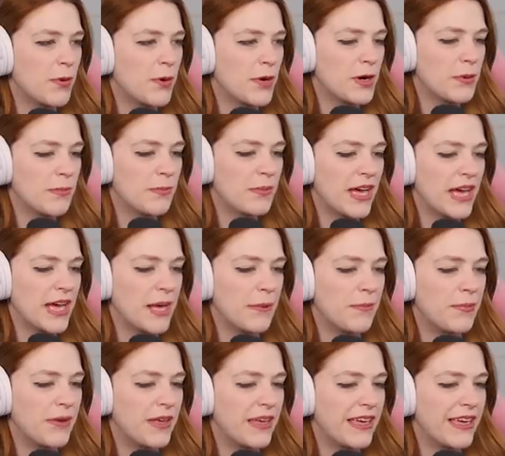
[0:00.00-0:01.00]
poor
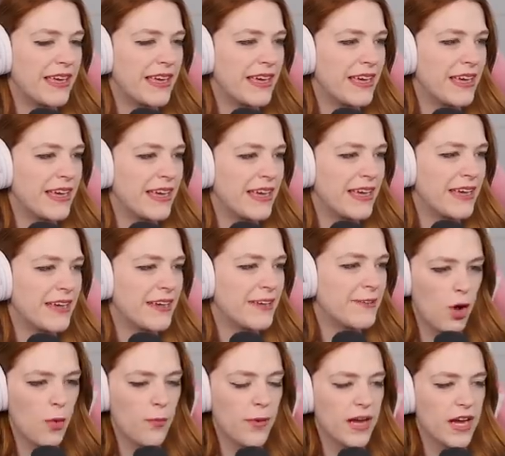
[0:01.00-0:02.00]
baby.
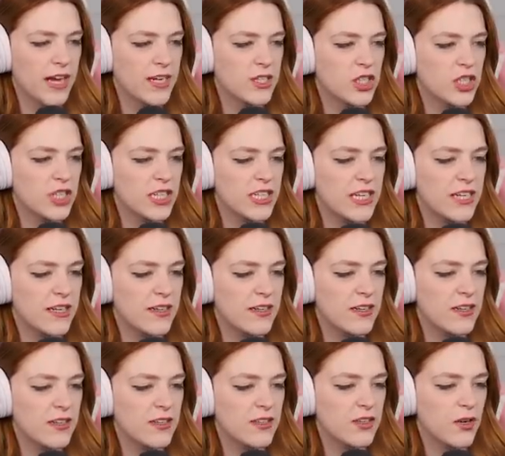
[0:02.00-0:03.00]
Oh my gosh,
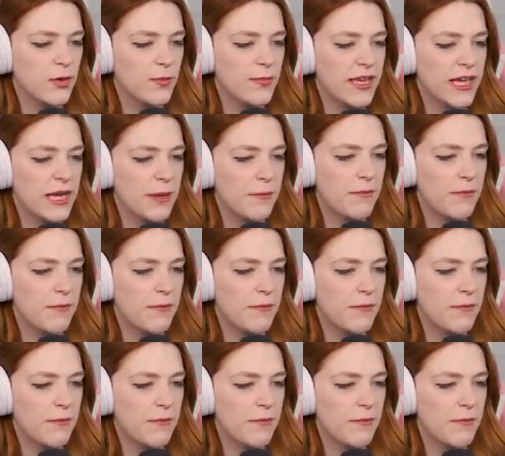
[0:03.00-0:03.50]
Chanel, don't make